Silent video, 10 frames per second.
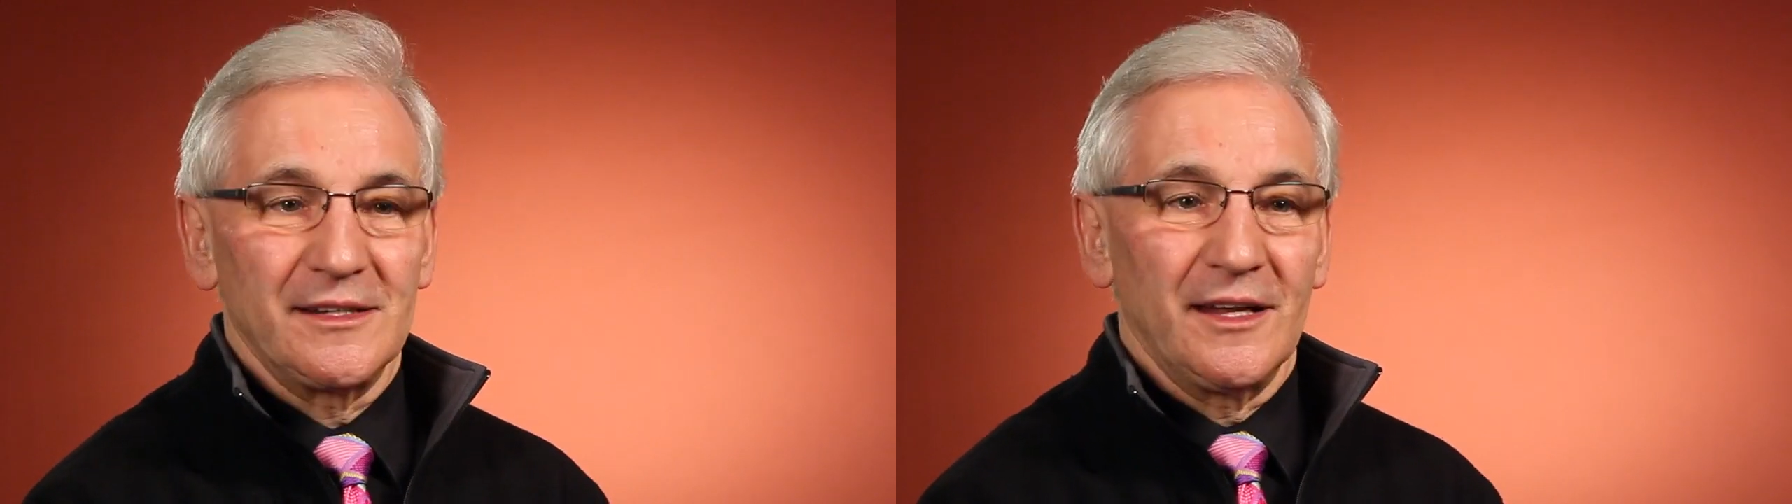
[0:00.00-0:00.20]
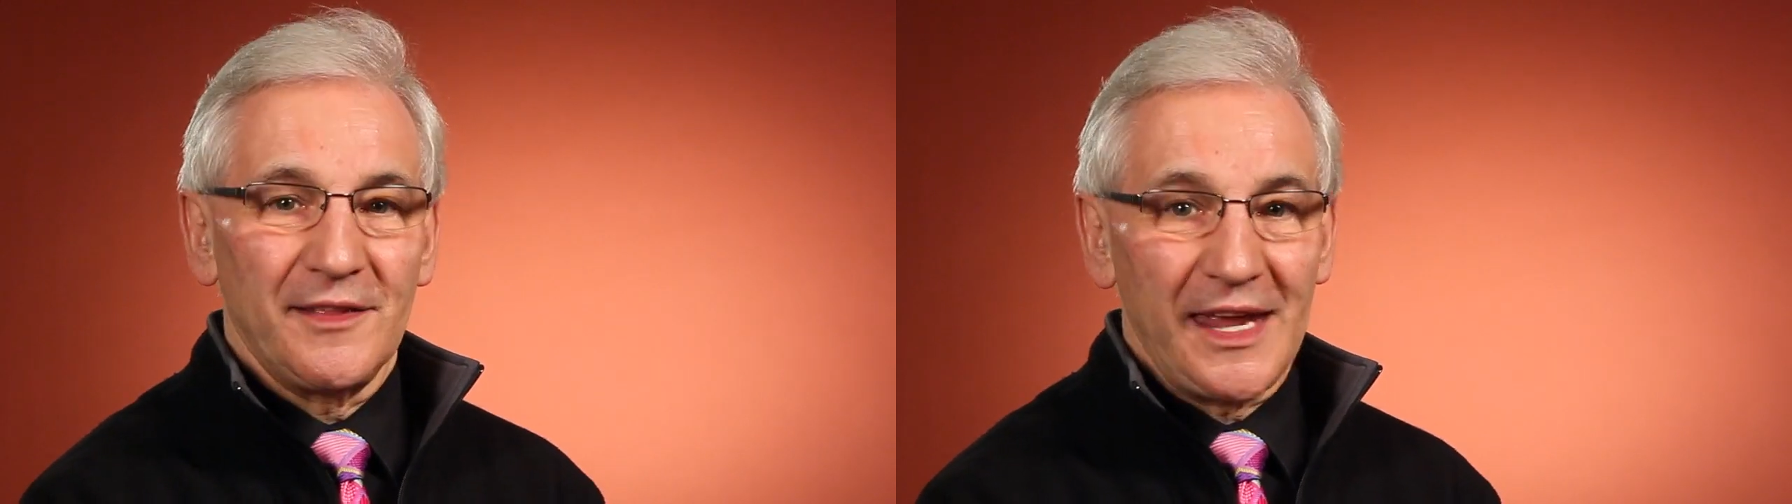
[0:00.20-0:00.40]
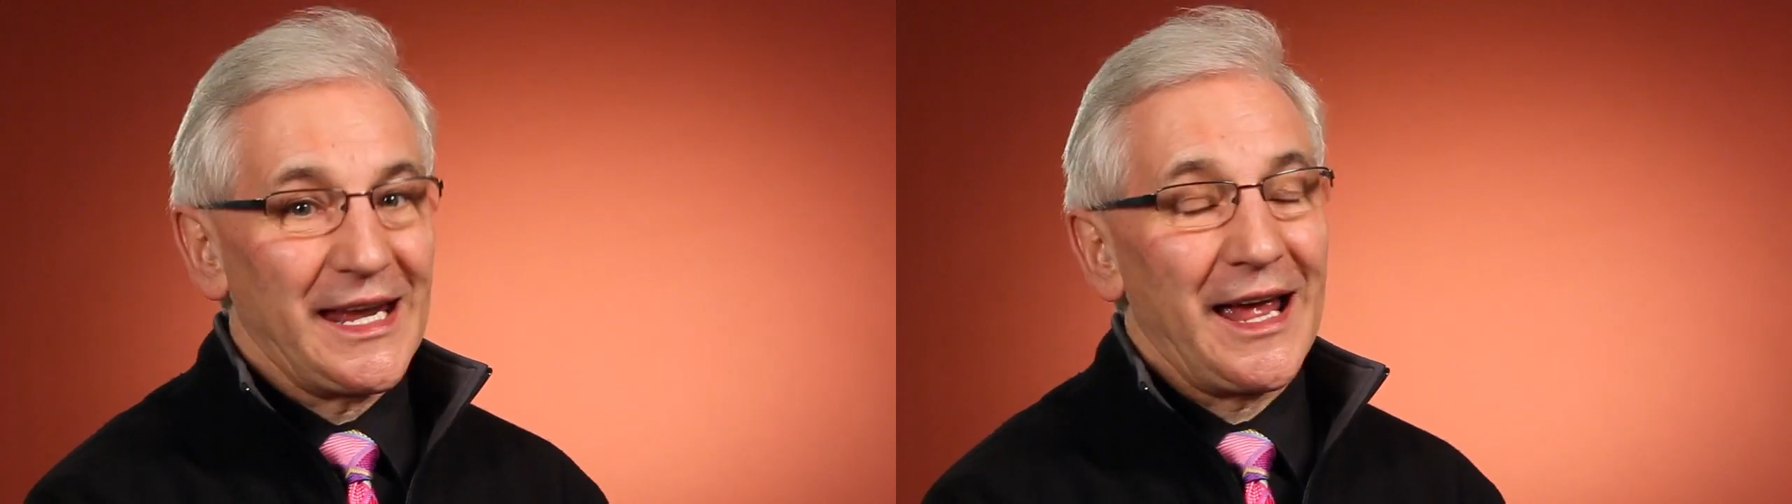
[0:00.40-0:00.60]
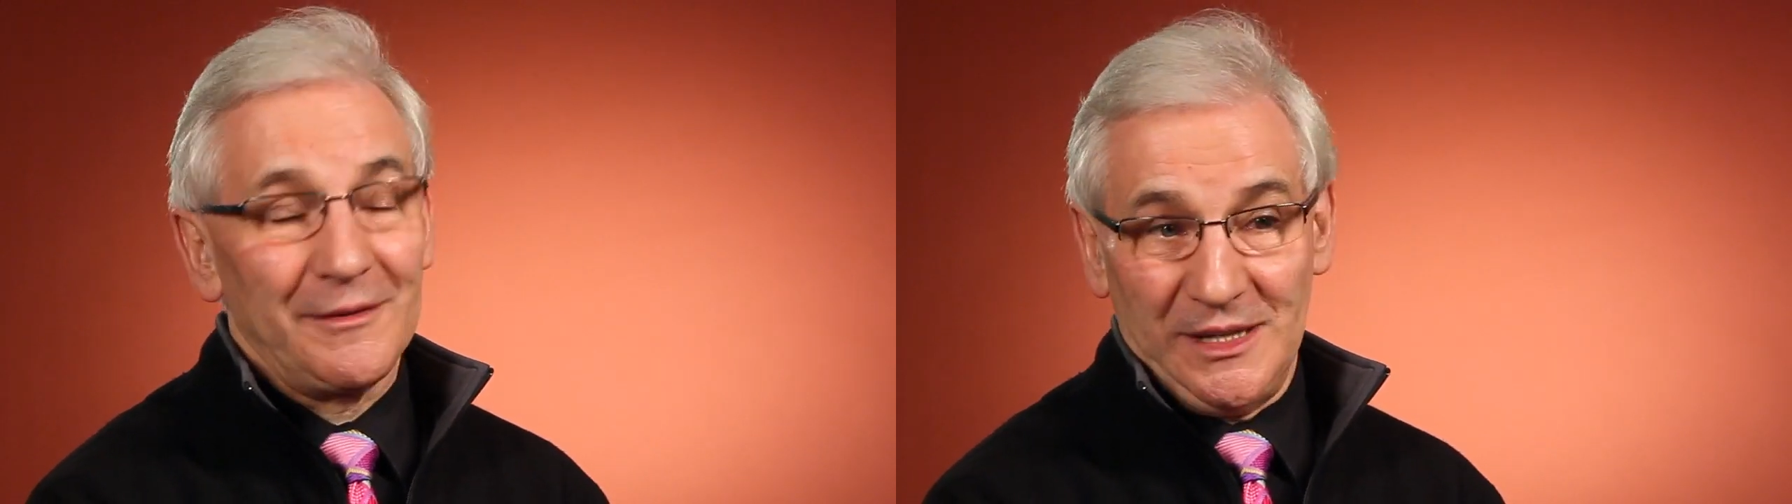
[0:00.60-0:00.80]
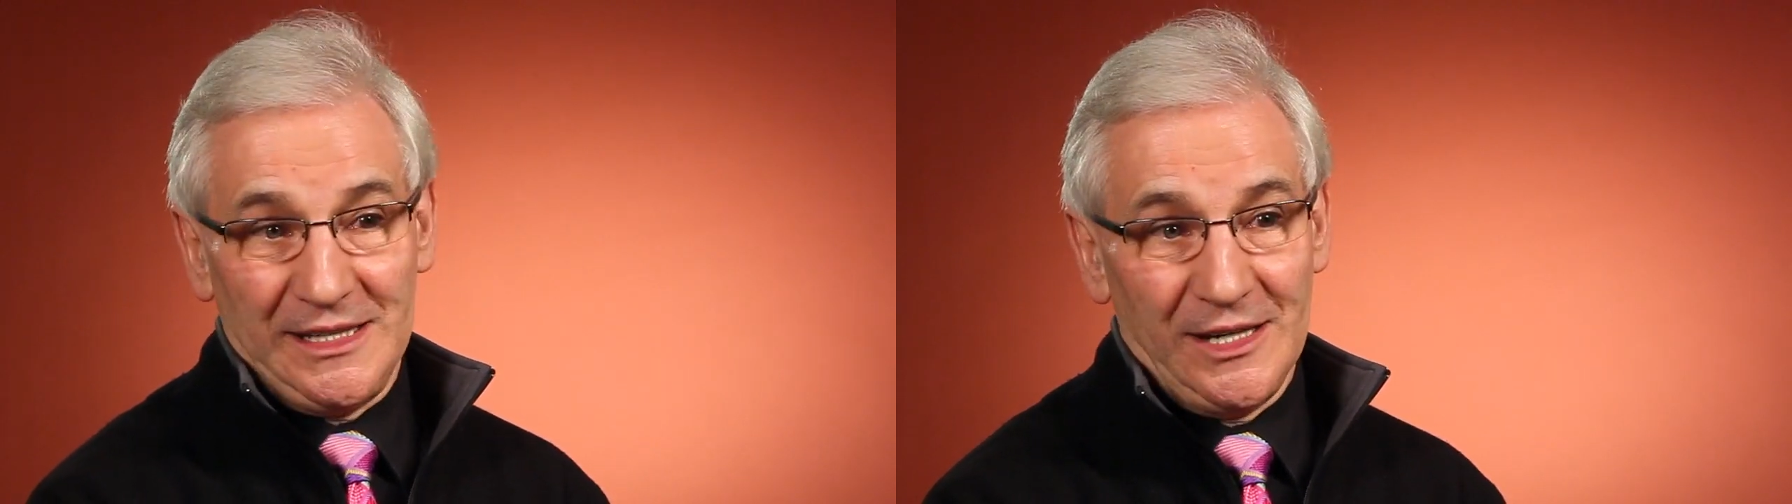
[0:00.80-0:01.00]
and they
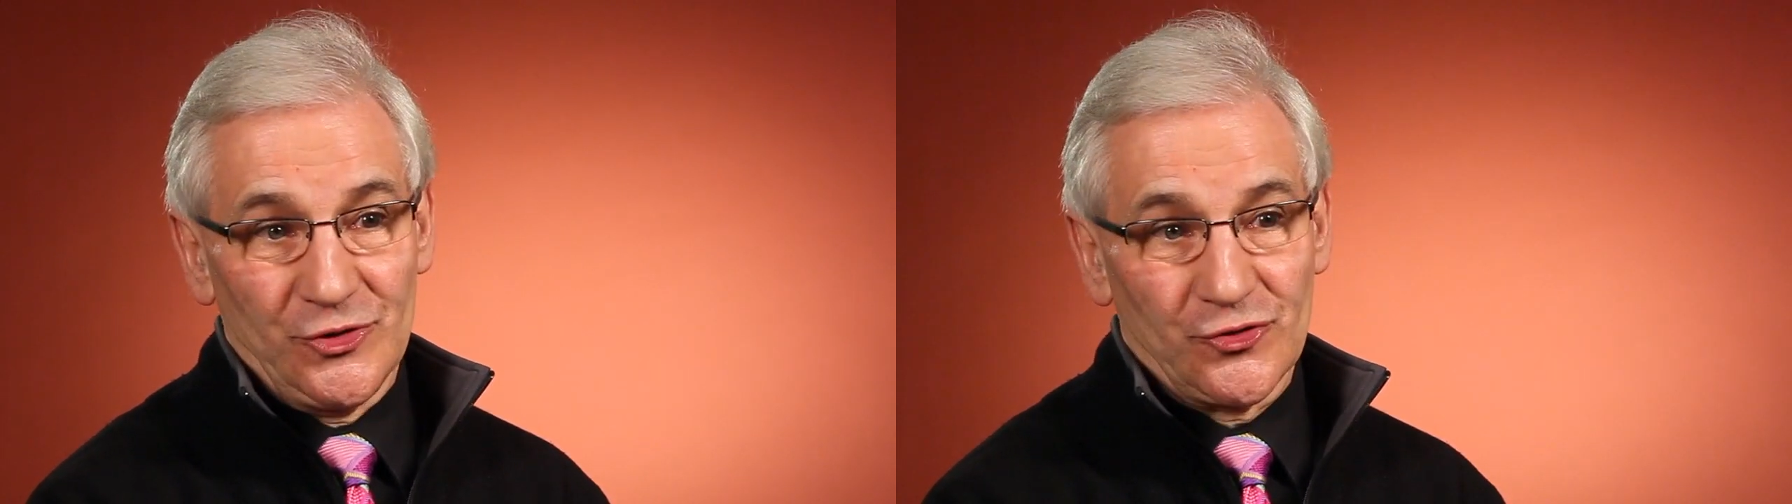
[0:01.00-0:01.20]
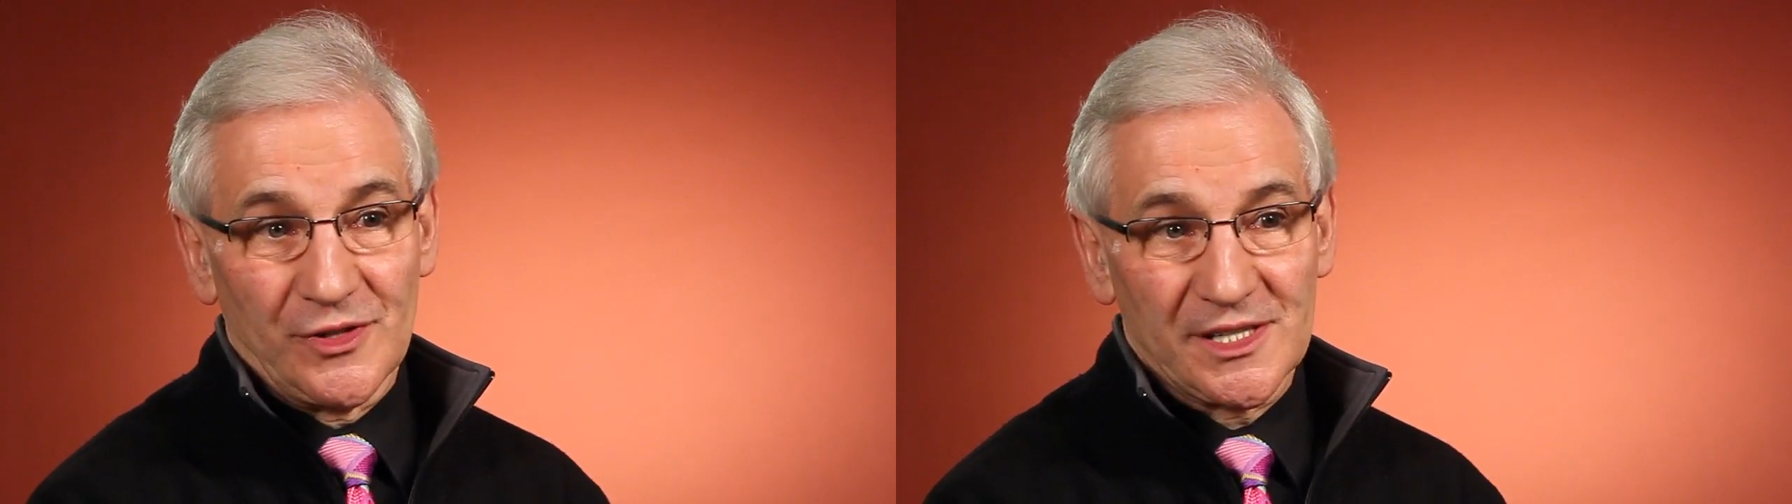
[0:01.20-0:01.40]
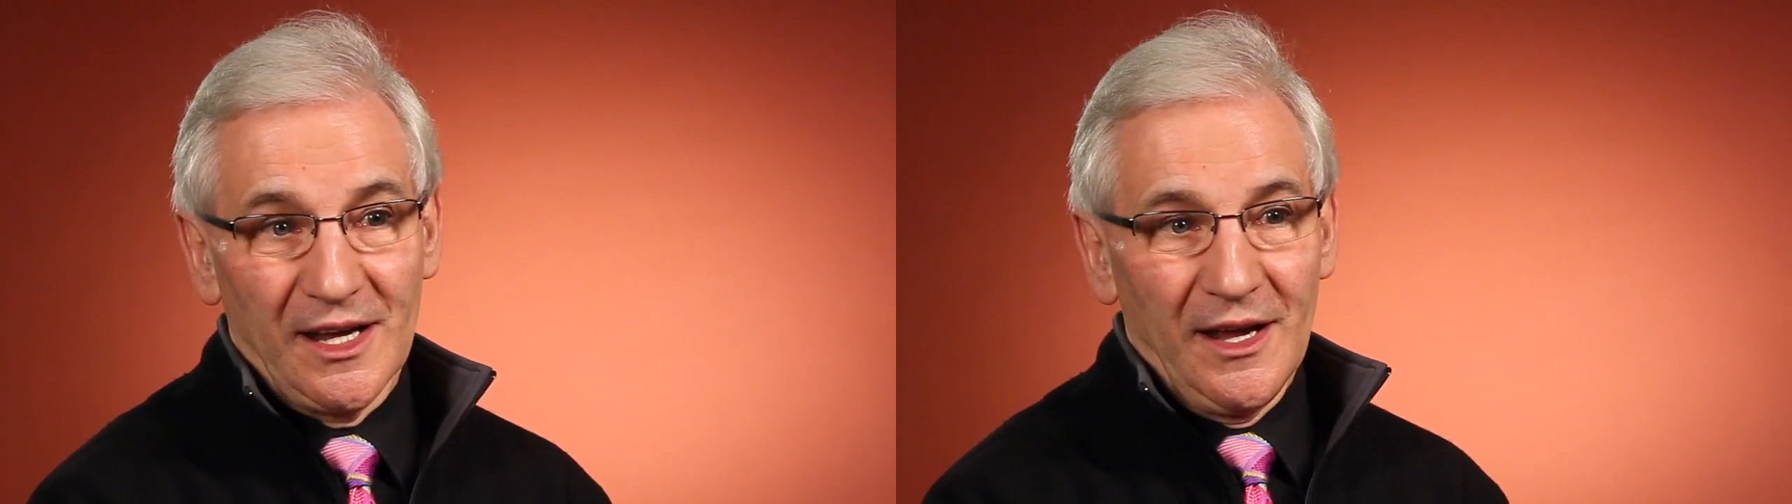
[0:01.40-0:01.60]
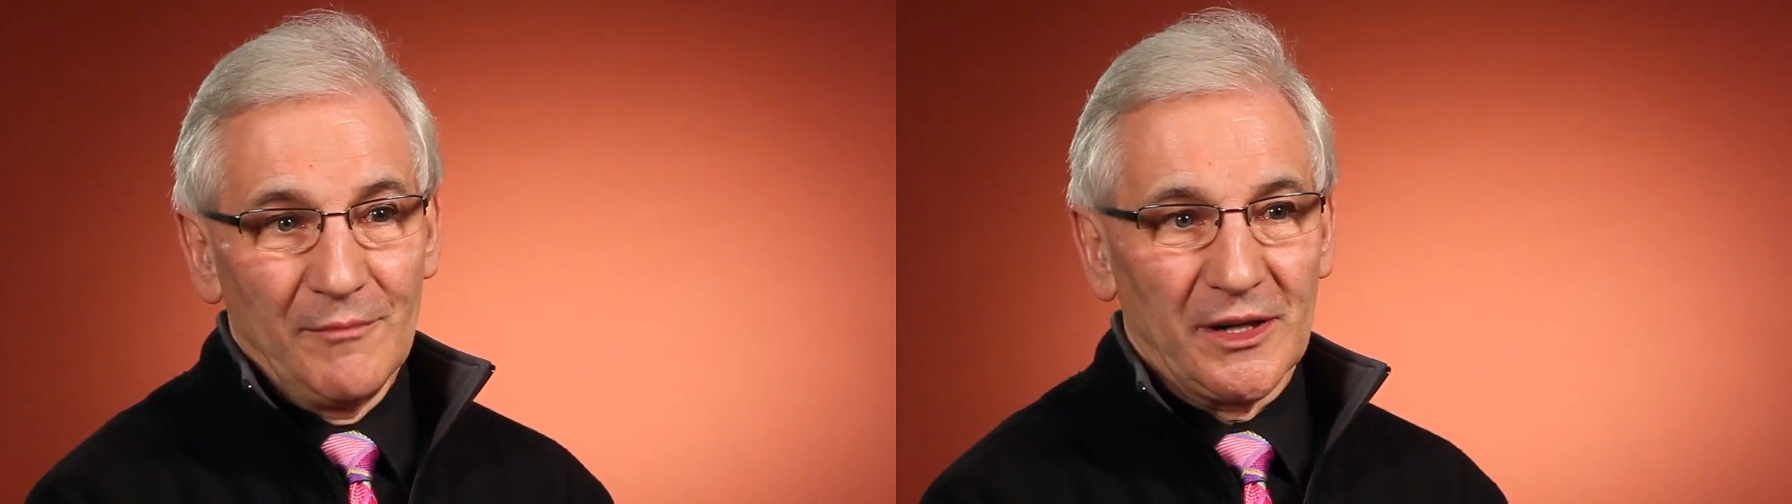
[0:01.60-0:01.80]
can be dangerous.